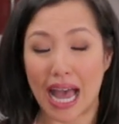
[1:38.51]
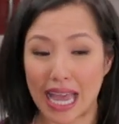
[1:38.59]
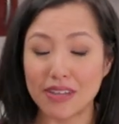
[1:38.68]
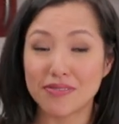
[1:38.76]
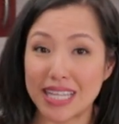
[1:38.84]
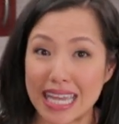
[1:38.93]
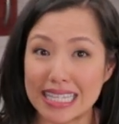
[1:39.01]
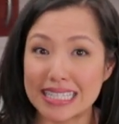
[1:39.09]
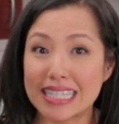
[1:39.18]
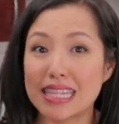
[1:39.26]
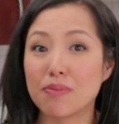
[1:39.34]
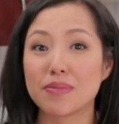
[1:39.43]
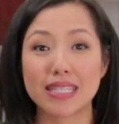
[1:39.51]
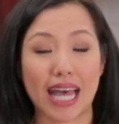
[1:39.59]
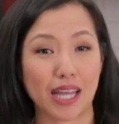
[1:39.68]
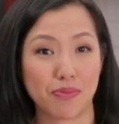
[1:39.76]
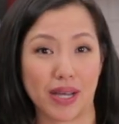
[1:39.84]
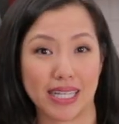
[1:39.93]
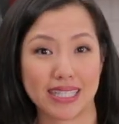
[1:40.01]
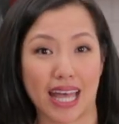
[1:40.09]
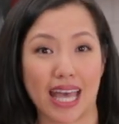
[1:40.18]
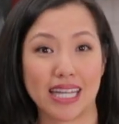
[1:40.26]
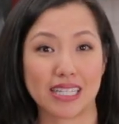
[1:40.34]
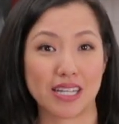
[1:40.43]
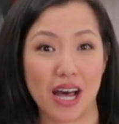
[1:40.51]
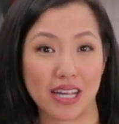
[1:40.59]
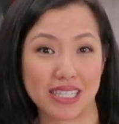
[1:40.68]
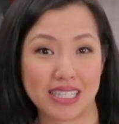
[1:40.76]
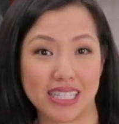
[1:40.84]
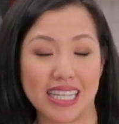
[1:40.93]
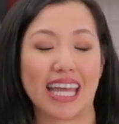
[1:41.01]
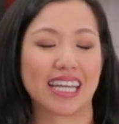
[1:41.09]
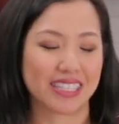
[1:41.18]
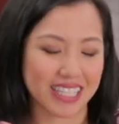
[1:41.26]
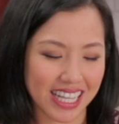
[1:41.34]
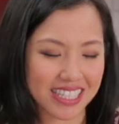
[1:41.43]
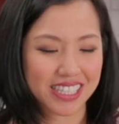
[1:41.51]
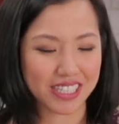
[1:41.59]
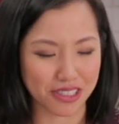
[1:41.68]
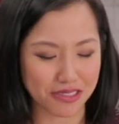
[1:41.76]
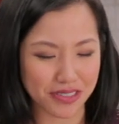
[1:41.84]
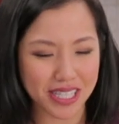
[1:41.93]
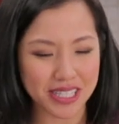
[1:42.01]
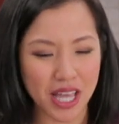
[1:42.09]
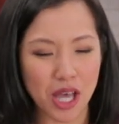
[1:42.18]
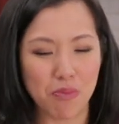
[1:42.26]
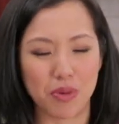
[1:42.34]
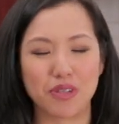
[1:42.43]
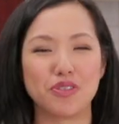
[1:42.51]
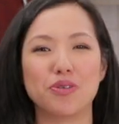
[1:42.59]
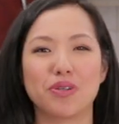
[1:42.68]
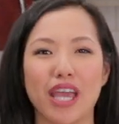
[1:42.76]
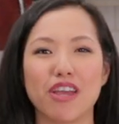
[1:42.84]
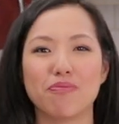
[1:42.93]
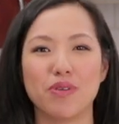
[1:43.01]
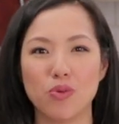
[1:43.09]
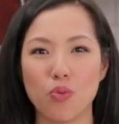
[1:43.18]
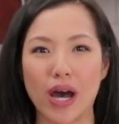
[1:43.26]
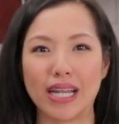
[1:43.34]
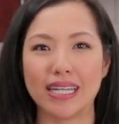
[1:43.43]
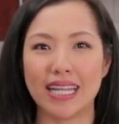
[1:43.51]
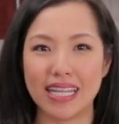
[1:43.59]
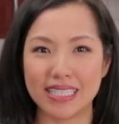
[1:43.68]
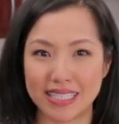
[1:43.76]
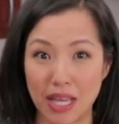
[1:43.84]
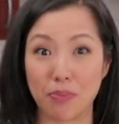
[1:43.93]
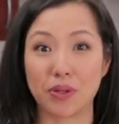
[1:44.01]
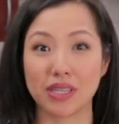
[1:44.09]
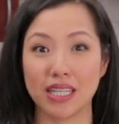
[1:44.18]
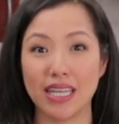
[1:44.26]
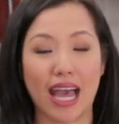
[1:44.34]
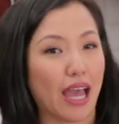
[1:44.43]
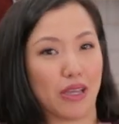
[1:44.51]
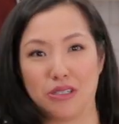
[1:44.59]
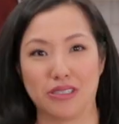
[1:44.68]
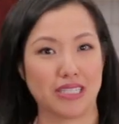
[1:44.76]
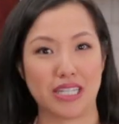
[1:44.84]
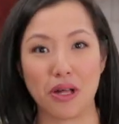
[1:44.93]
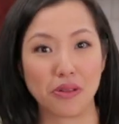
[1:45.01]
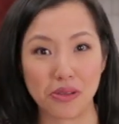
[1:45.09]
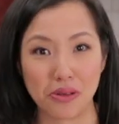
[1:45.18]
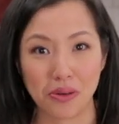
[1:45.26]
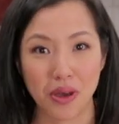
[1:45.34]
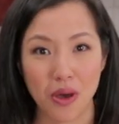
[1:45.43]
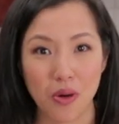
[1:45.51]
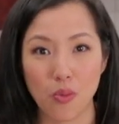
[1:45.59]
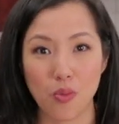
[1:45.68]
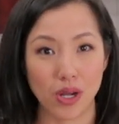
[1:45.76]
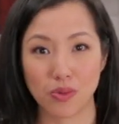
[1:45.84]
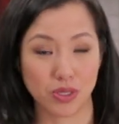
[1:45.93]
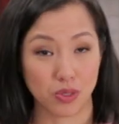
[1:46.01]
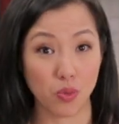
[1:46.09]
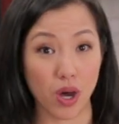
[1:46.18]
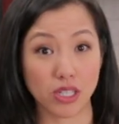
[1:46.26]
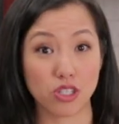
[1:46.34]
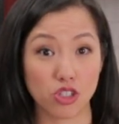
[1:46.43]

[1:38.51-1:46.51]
I have tasted them side by side, and honestly, I could taste the difference, but if you gave me one separately, I couldn't tell you what was what.